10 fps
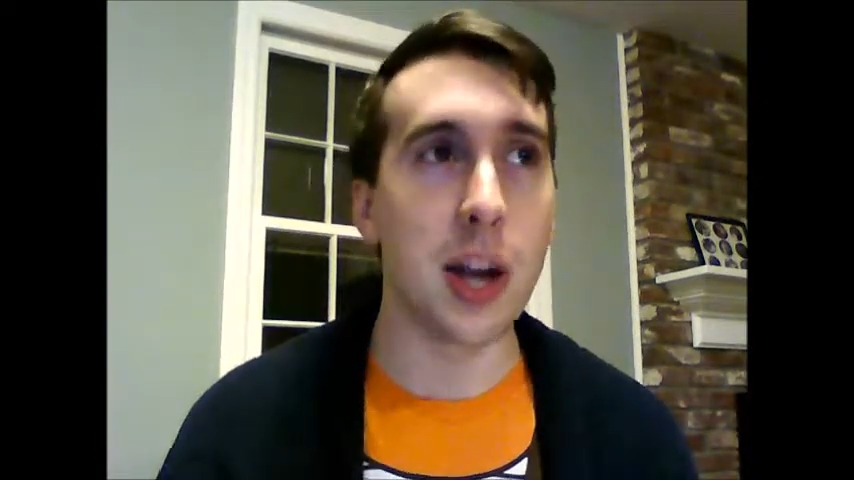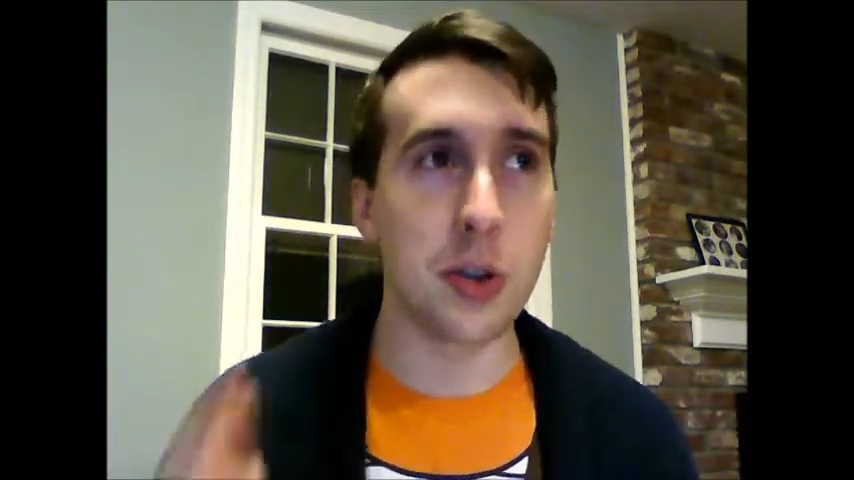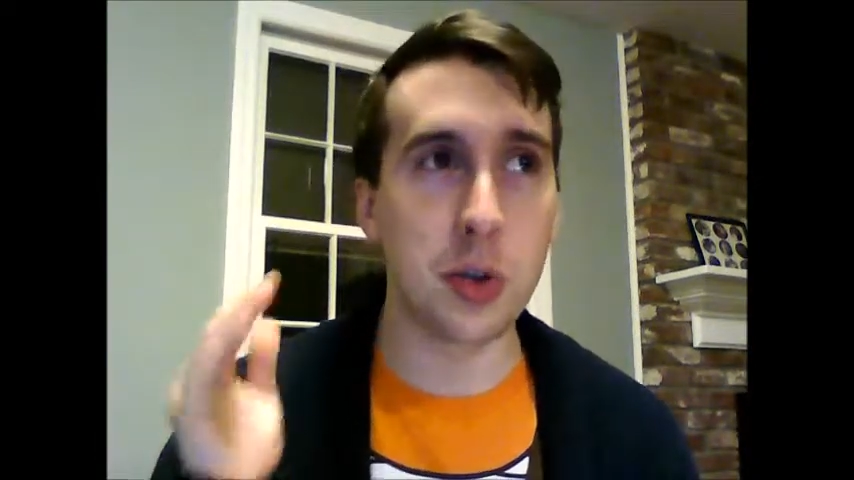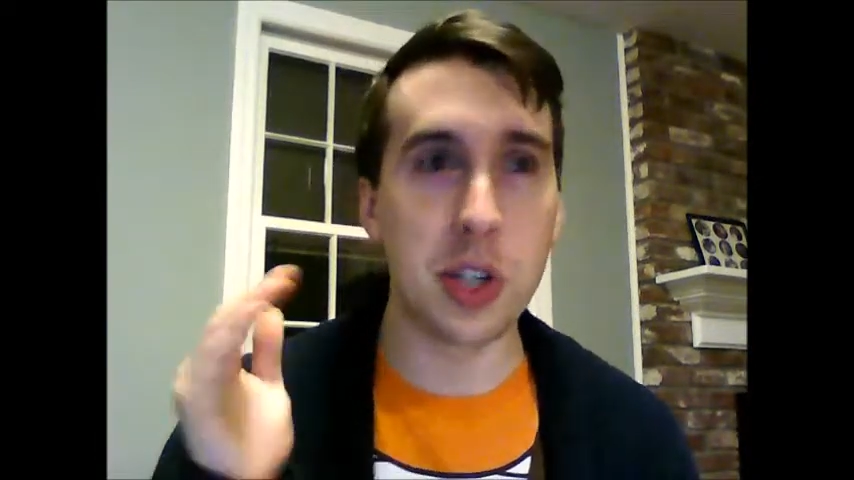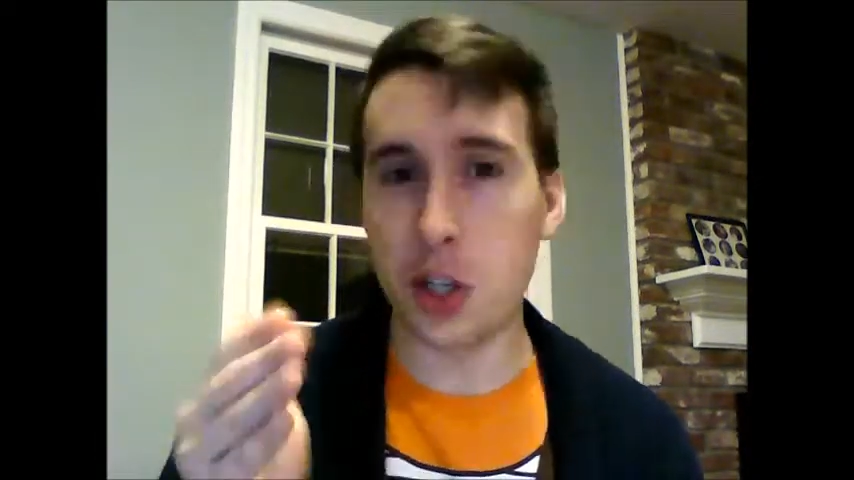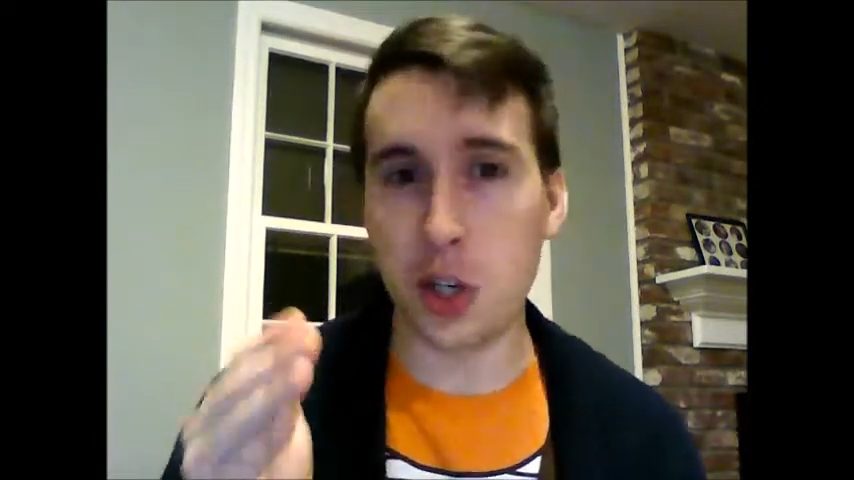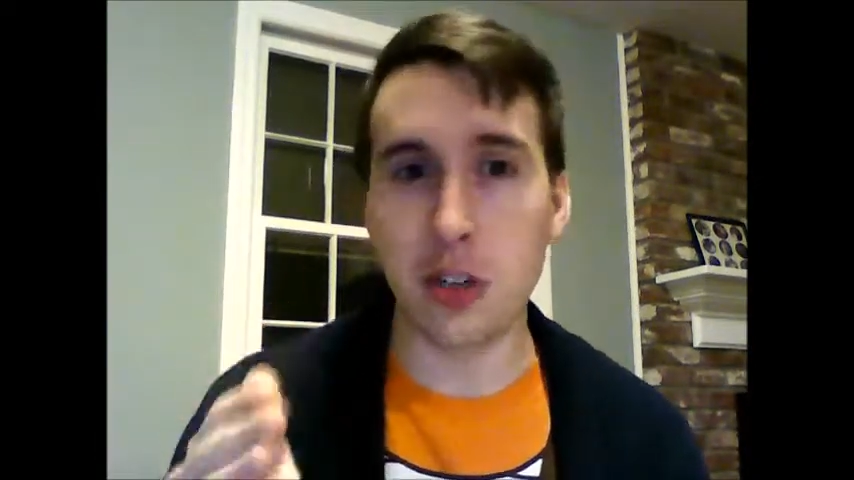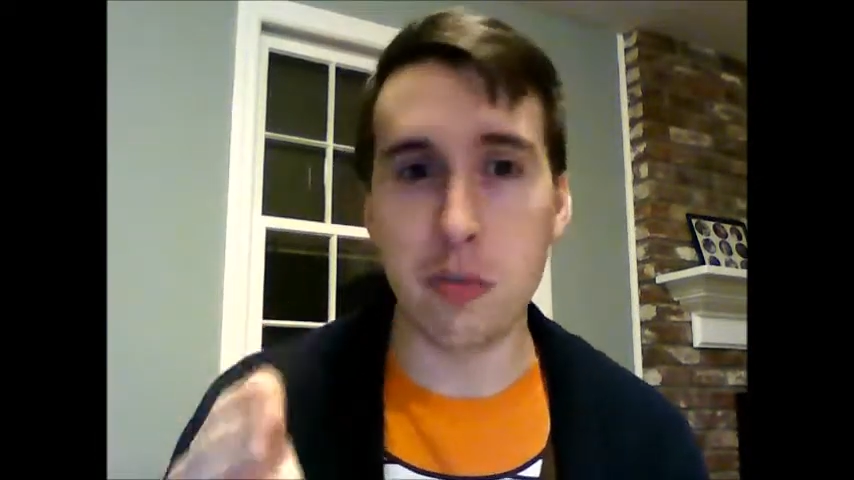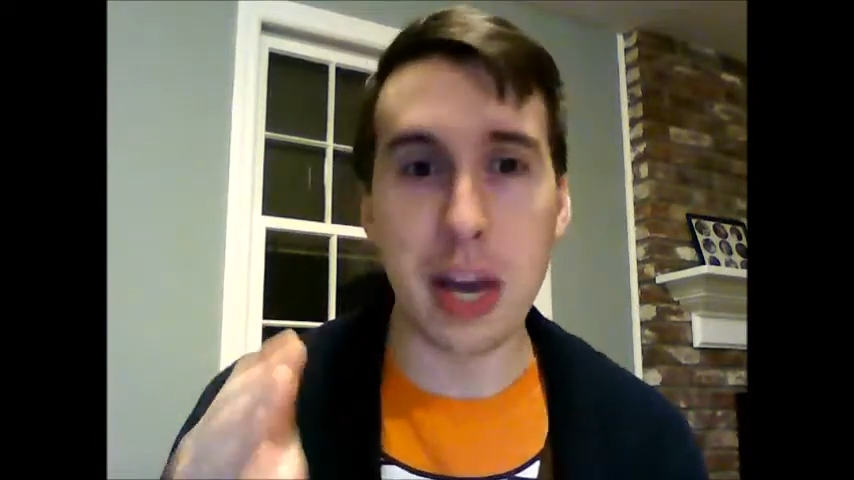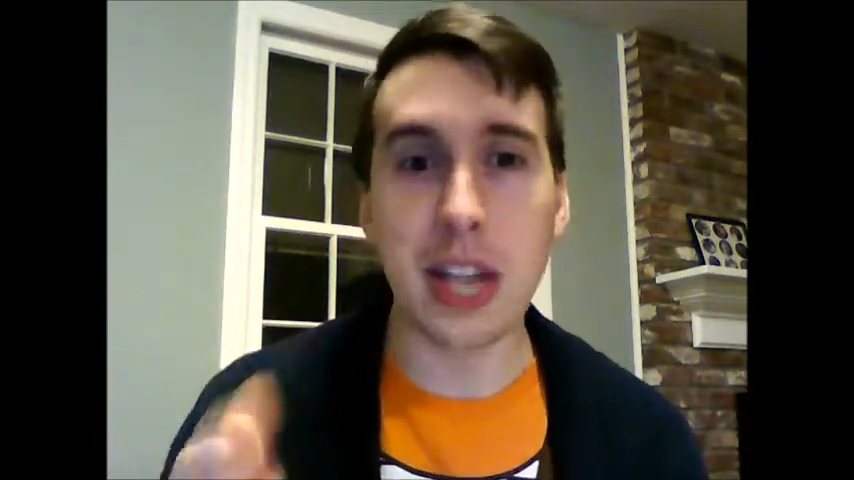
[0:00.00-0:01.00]
a
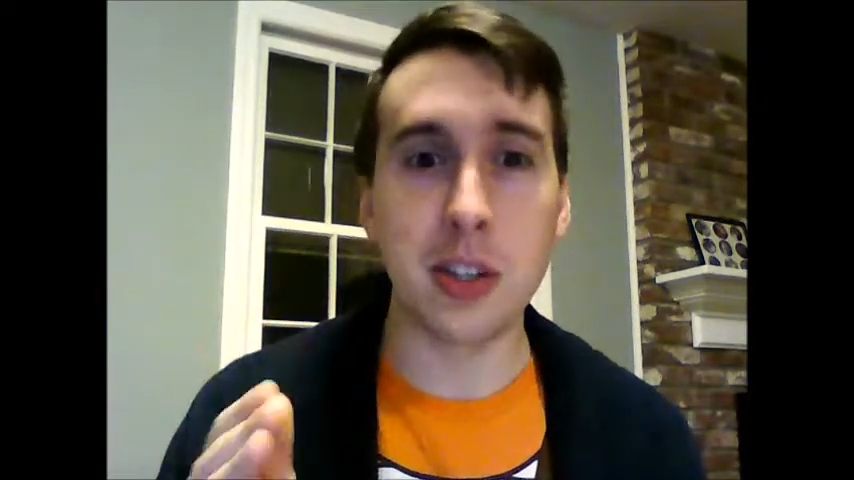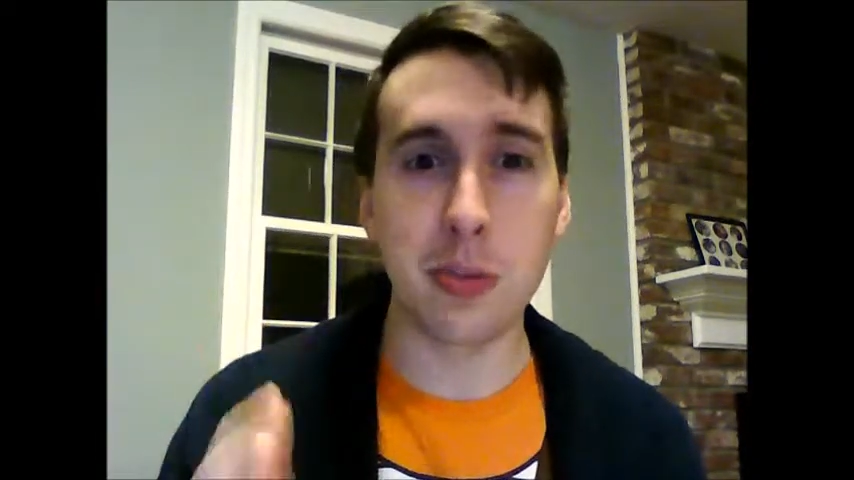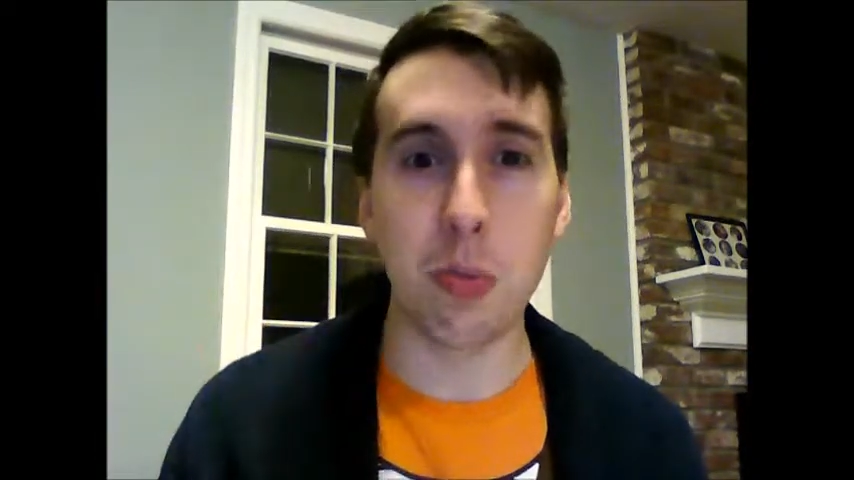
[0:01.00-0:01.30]
tradition-based